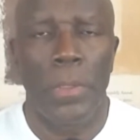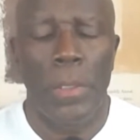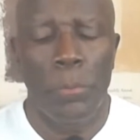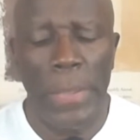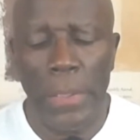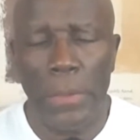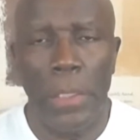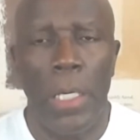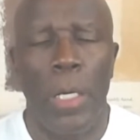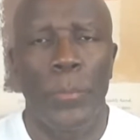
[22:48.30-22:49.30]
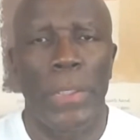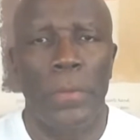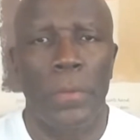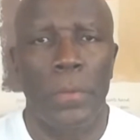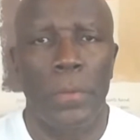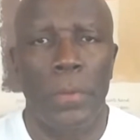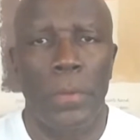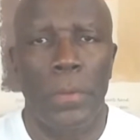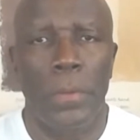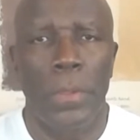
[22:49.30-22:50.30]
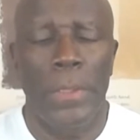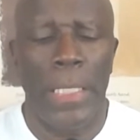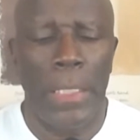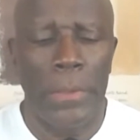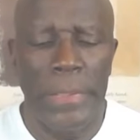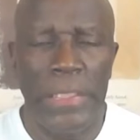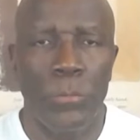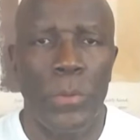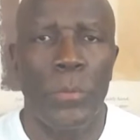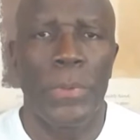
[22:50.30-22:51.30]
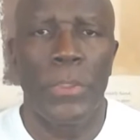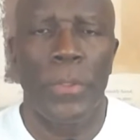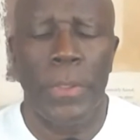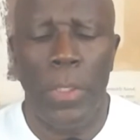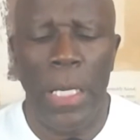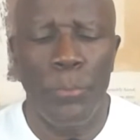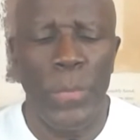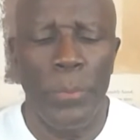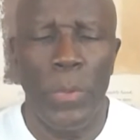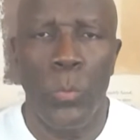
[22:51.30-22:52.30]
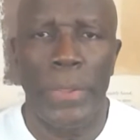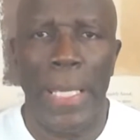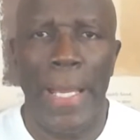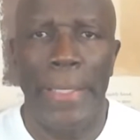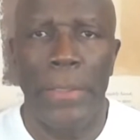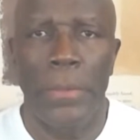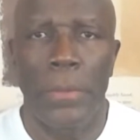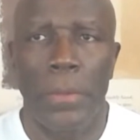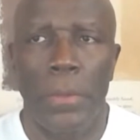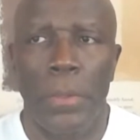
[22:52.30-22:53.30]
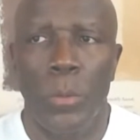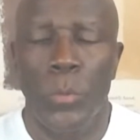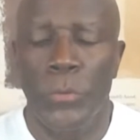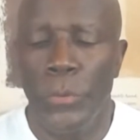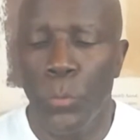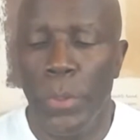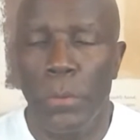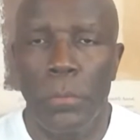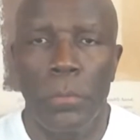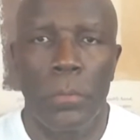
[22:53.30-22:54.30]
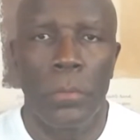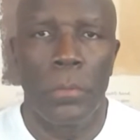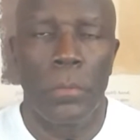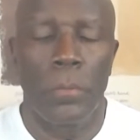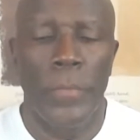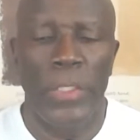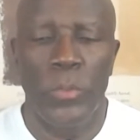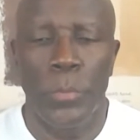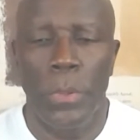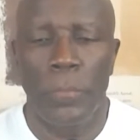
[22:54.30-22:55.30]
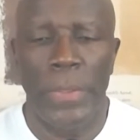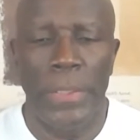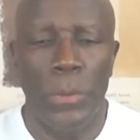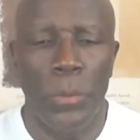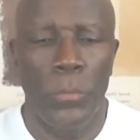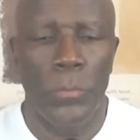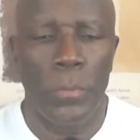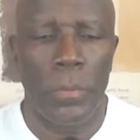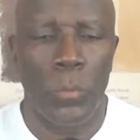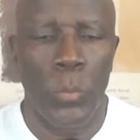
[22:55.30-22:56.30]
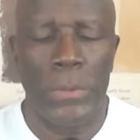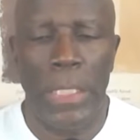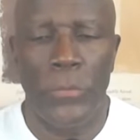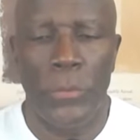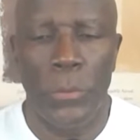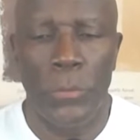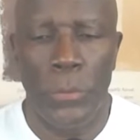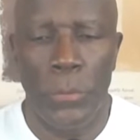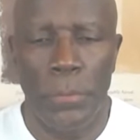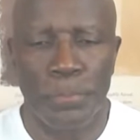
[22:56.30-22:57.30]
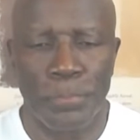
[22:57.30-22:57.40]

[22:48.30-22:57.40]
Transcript: Make a comment. And I'll leave you with this thought. I remember when I was doing Facebook videos, which I still do,